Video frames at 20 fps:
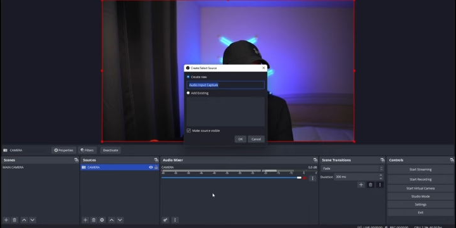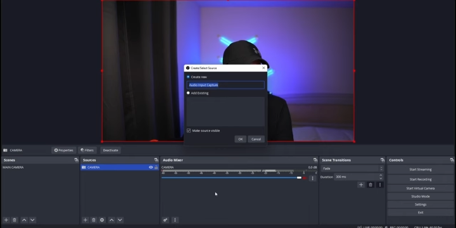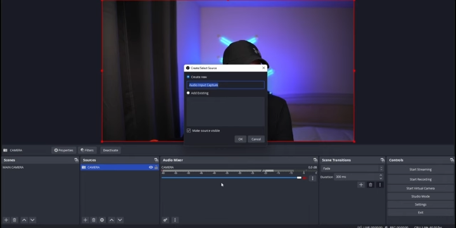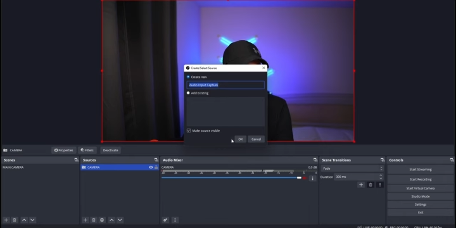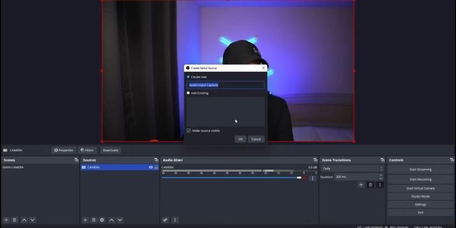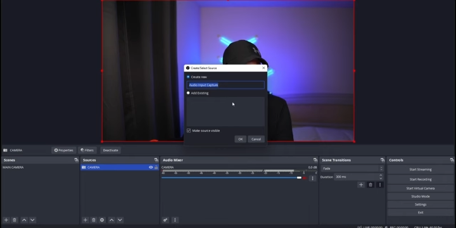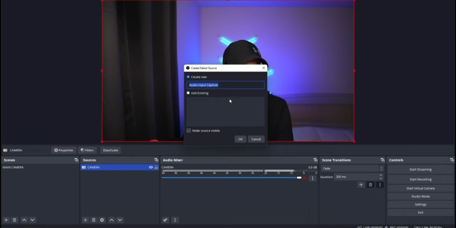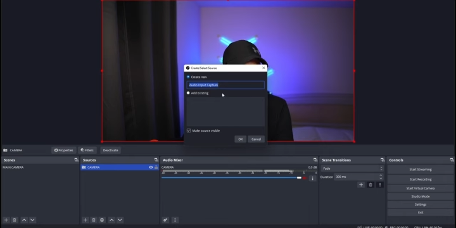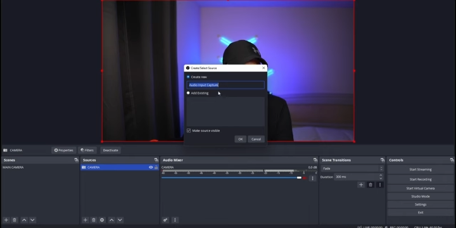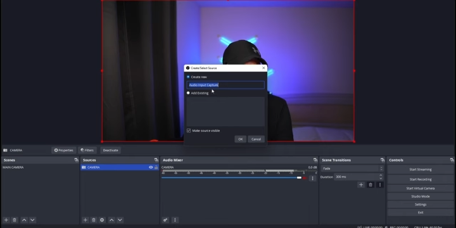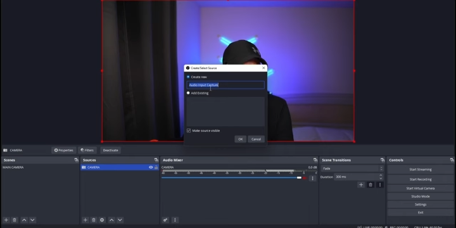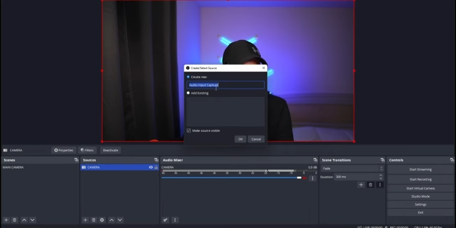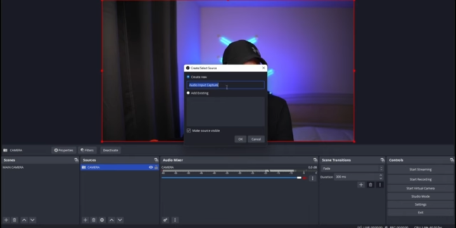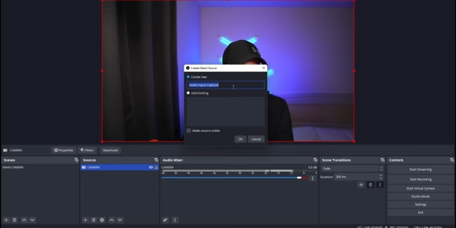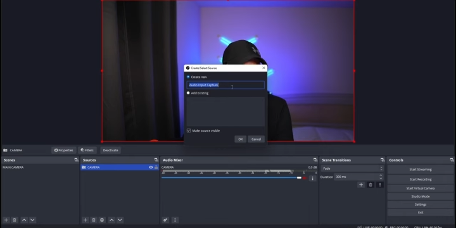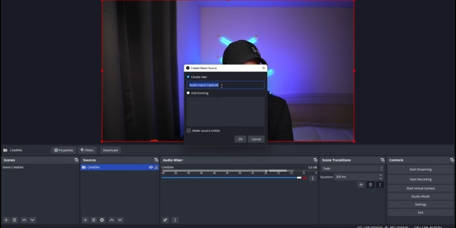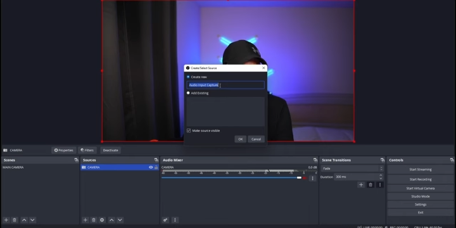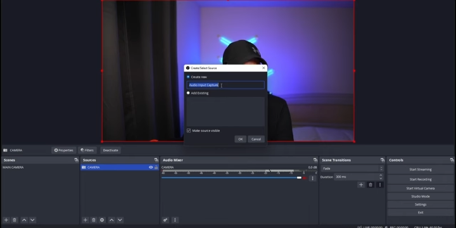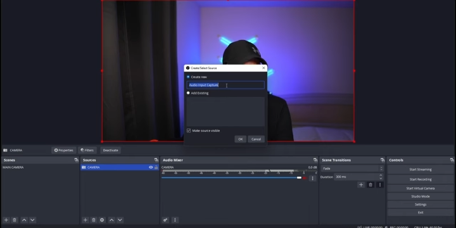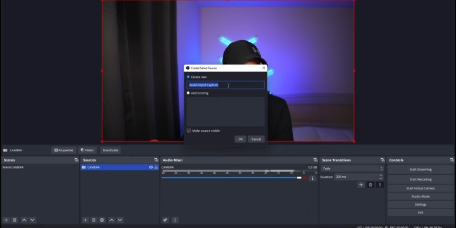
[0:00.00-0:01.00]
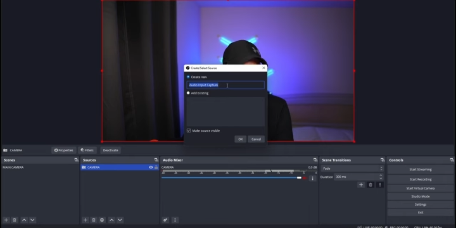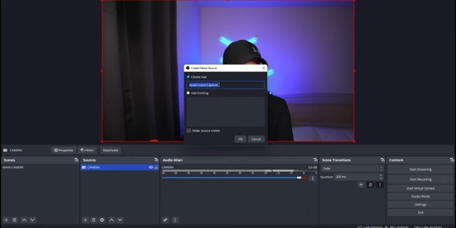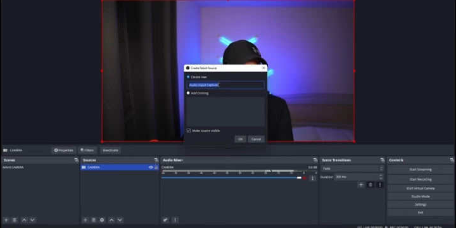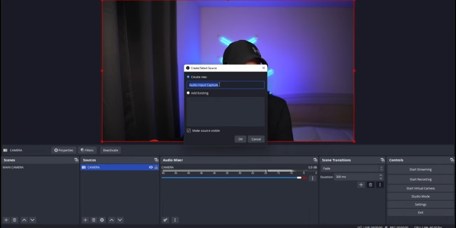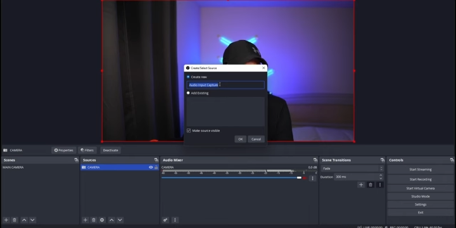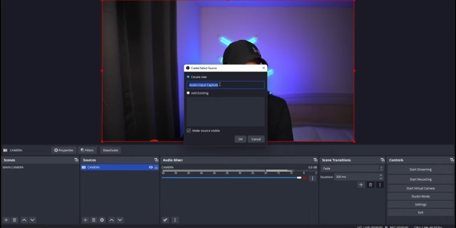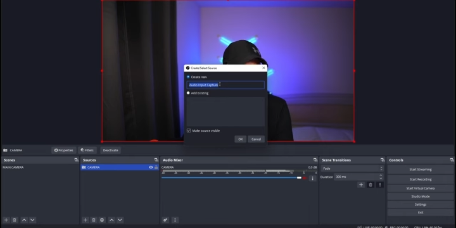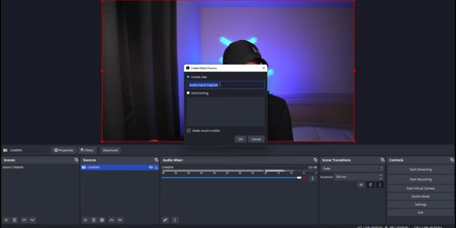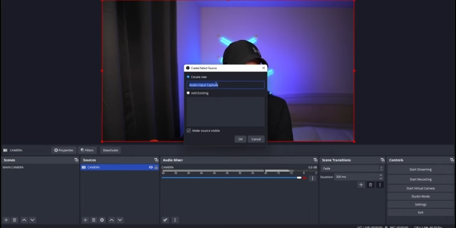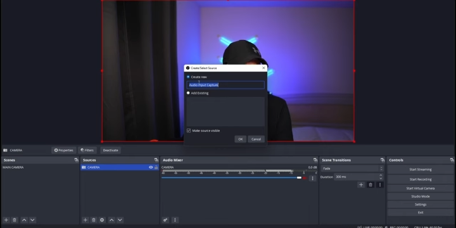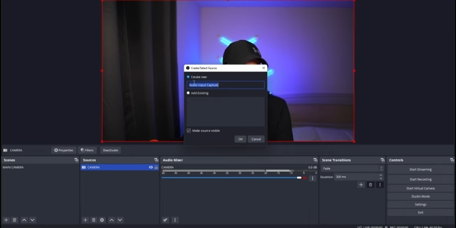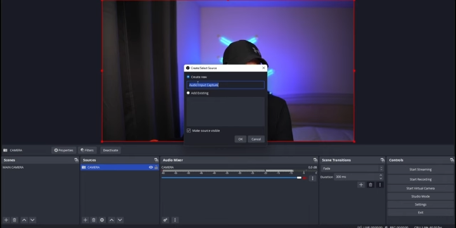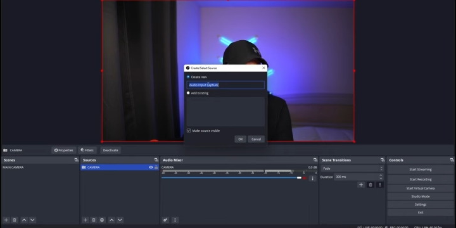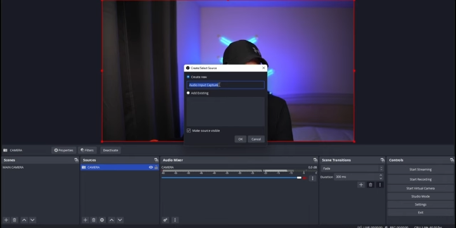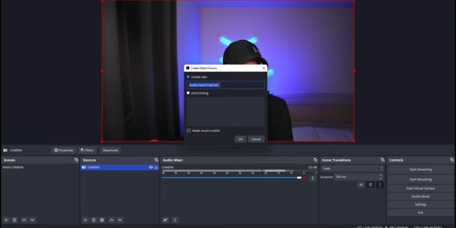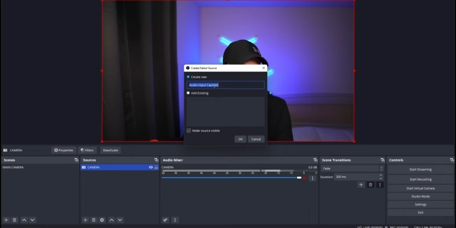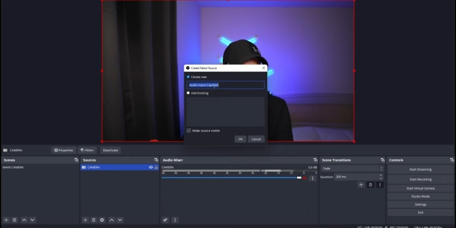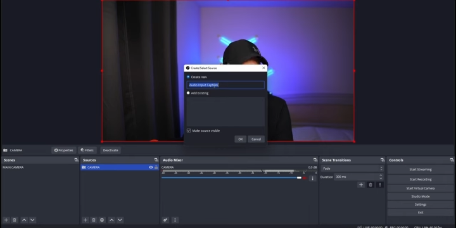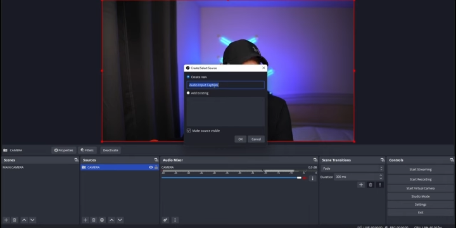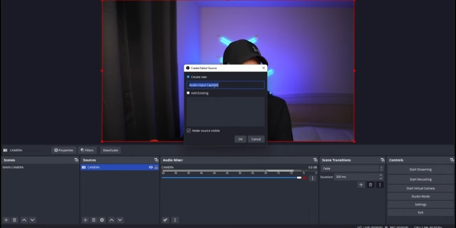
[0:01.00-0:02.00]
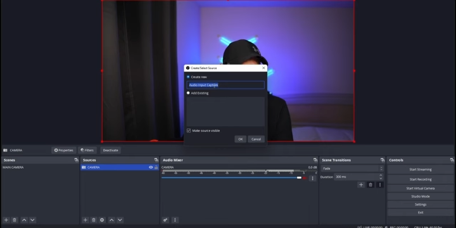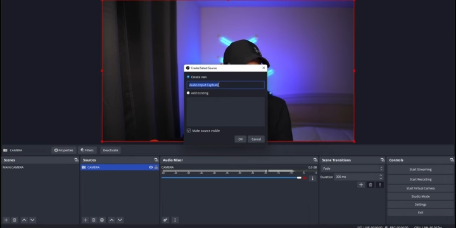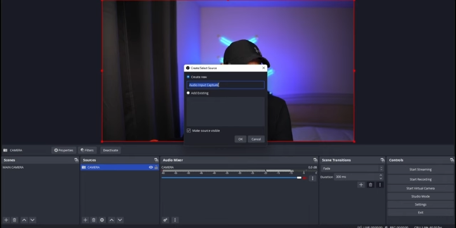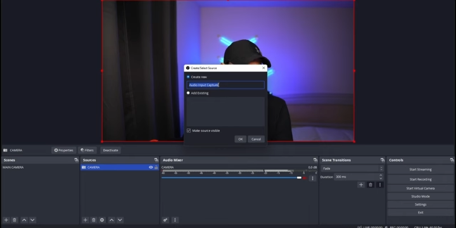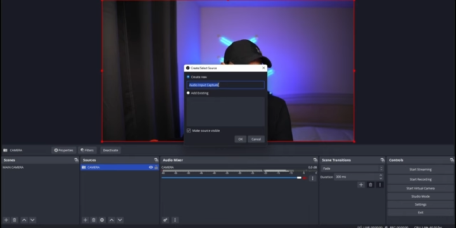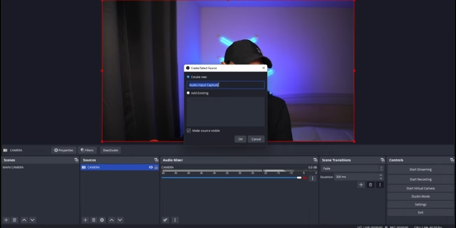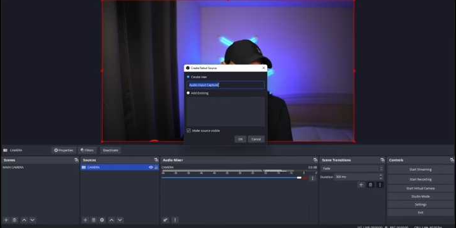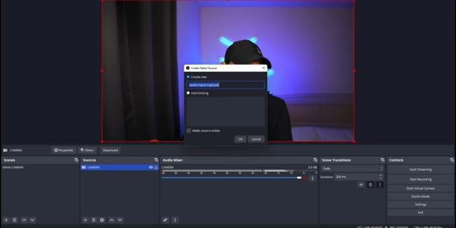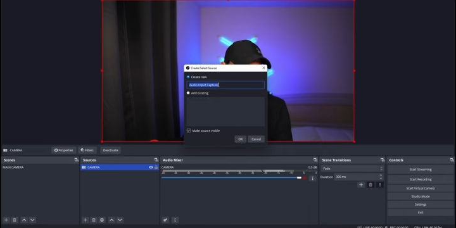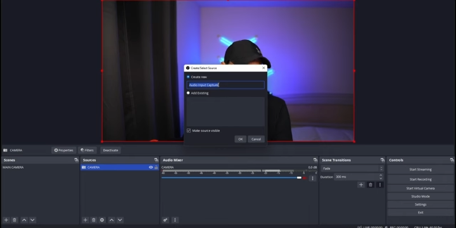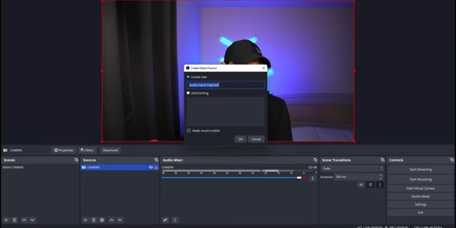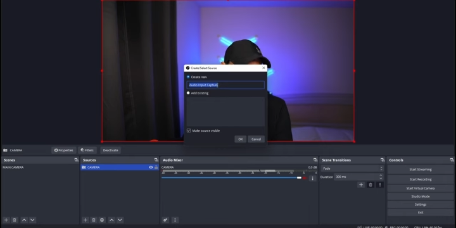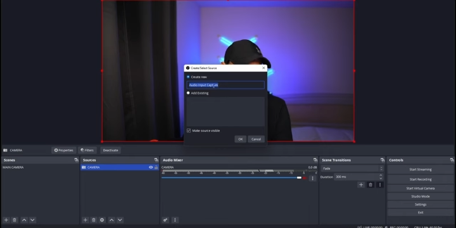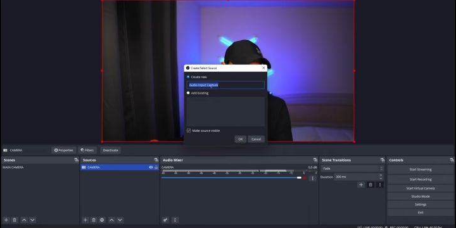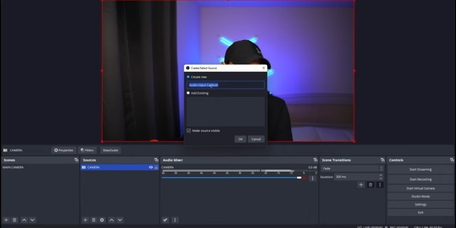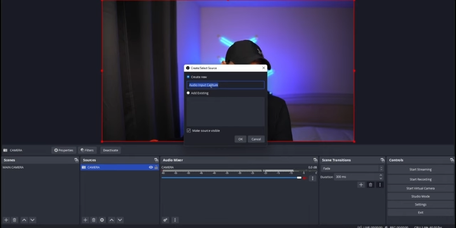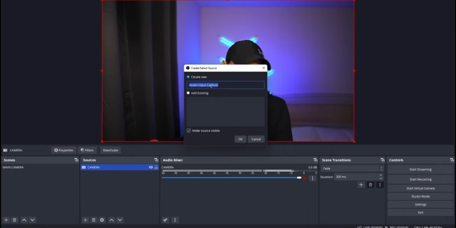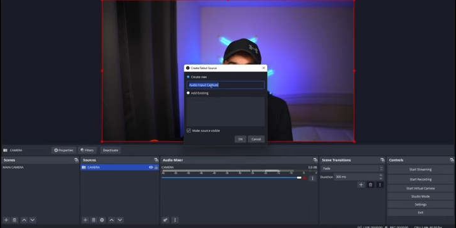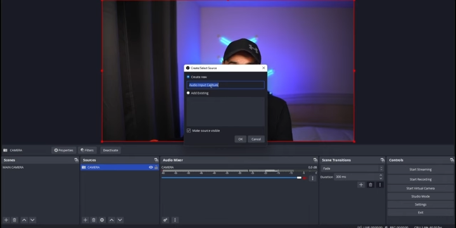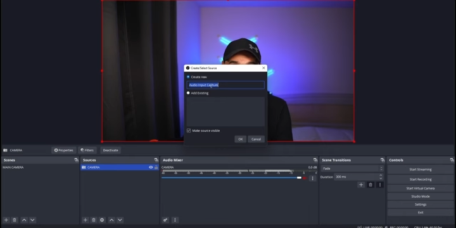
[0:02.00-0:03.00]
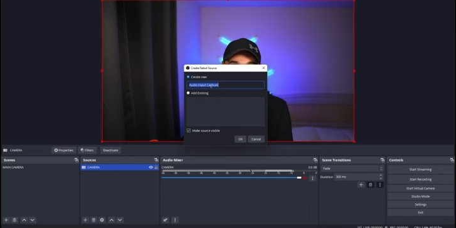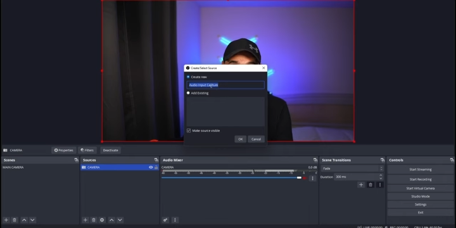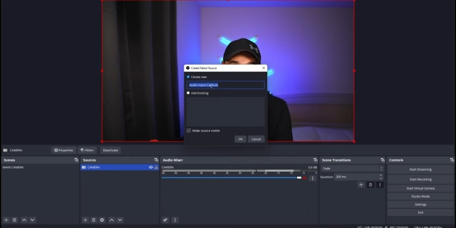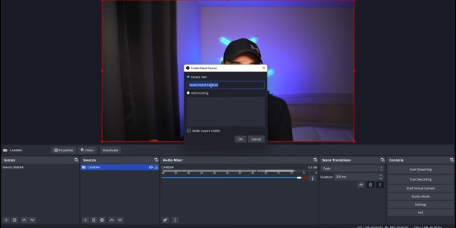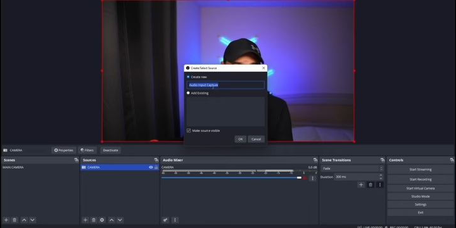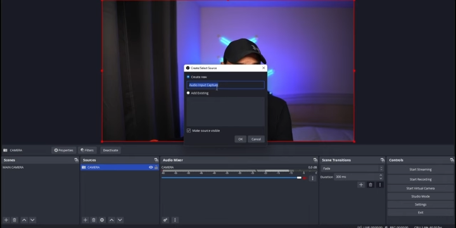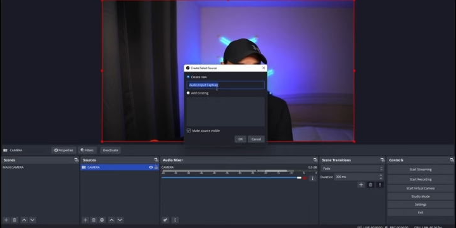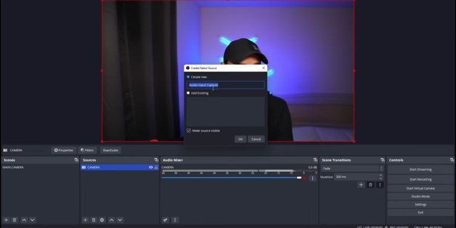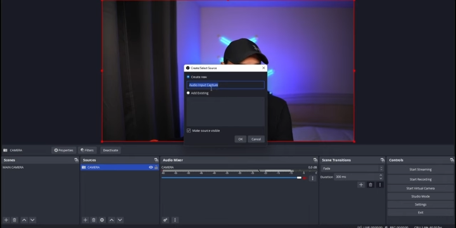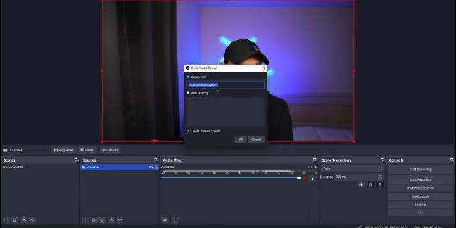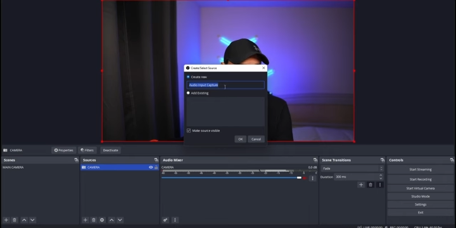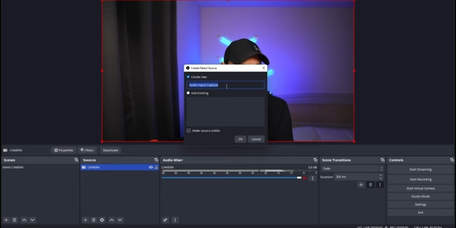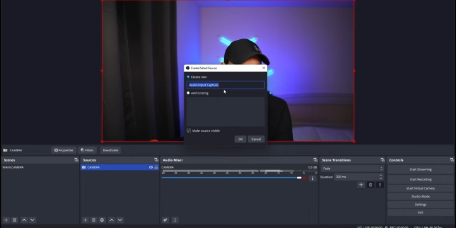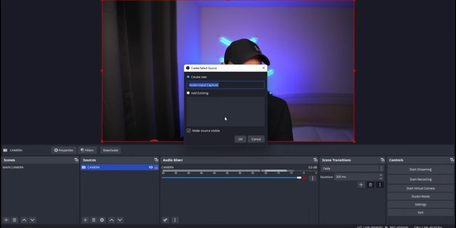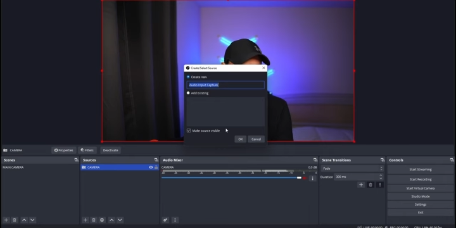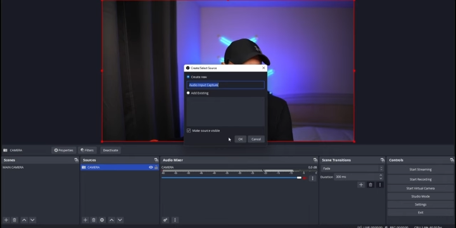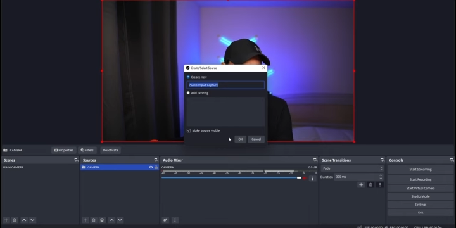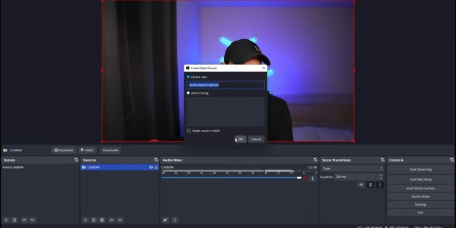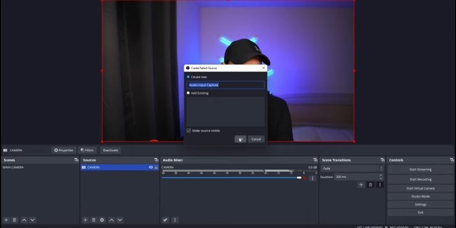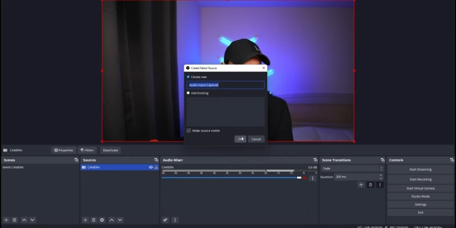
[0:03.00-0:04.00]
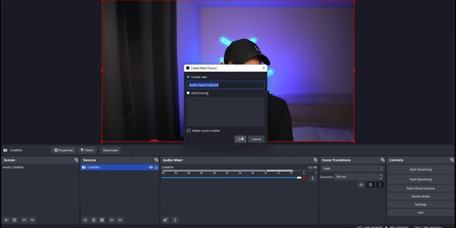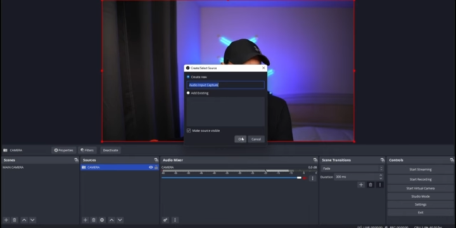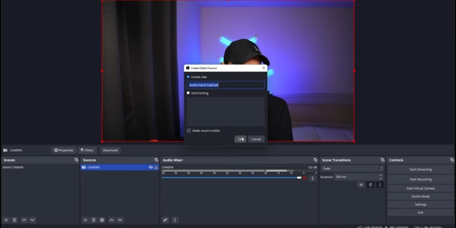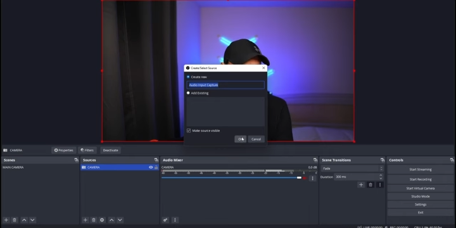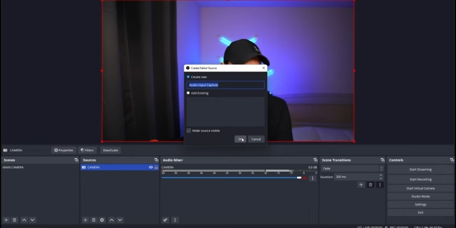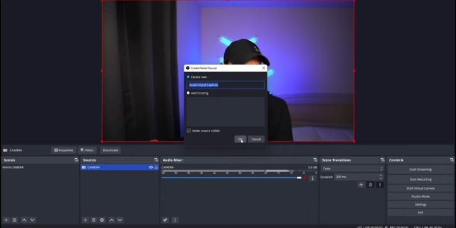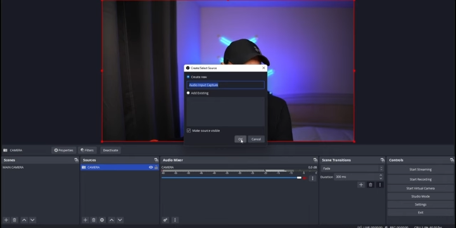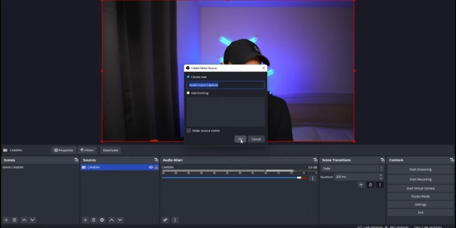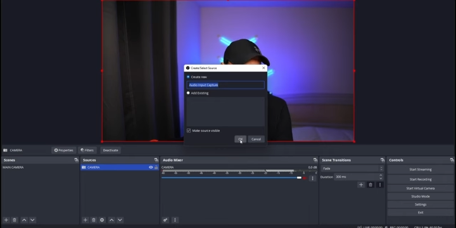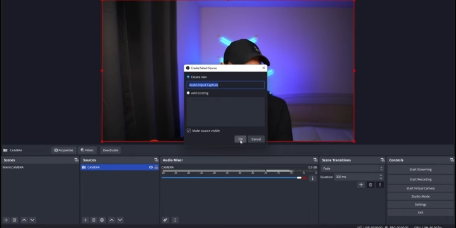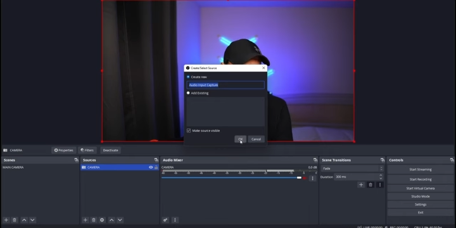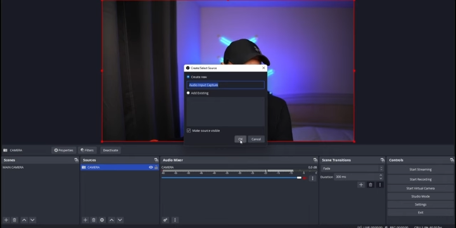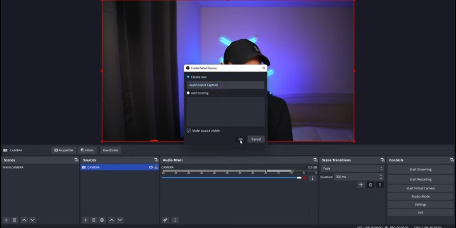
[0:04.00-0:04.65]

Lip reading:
(no speaker visible)